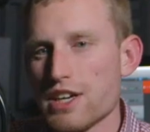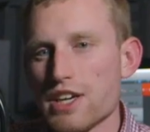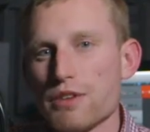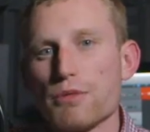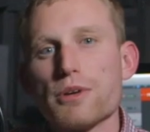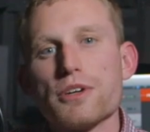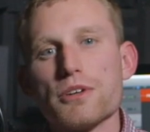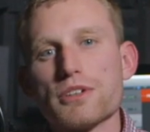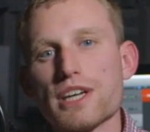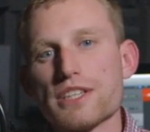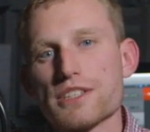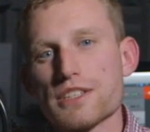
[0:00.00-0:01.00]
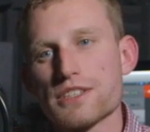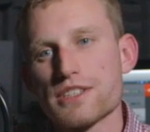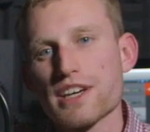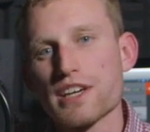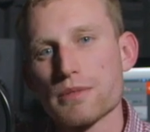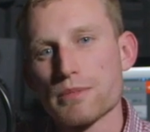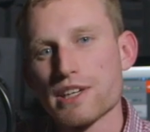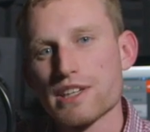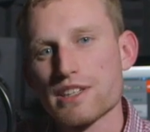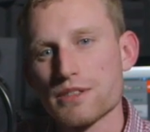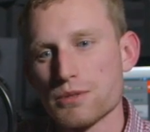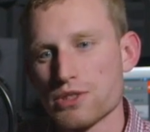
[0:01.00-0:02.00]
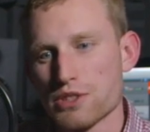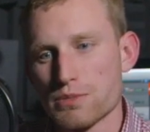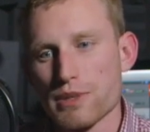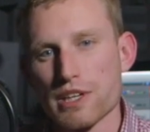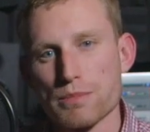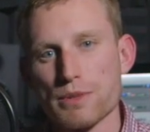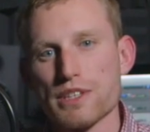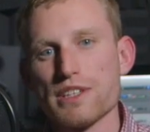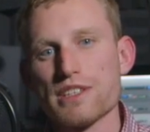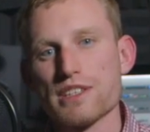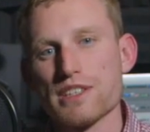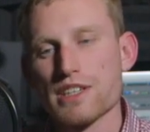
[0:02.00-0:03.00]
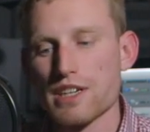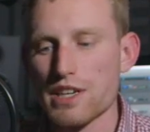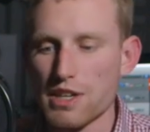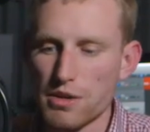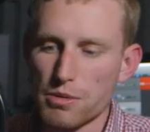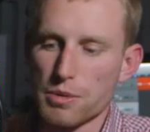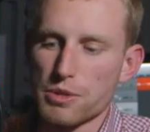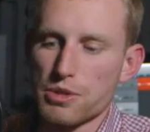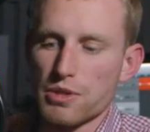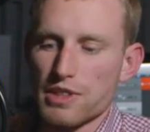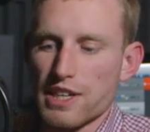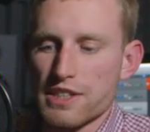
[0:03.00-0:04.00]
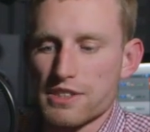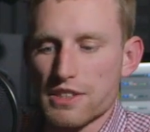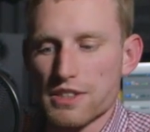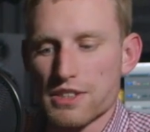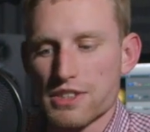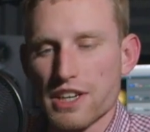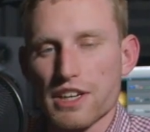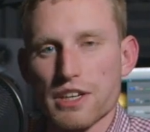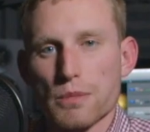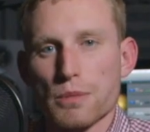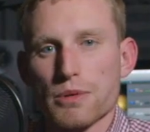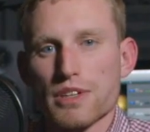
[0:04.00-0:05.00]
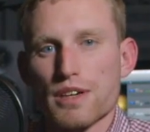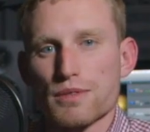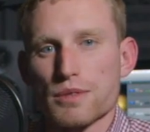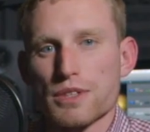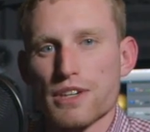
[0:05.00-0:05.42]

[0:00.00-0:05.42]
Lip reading: If we were utilizing a second mic, which is mic B, we would utilize the second input level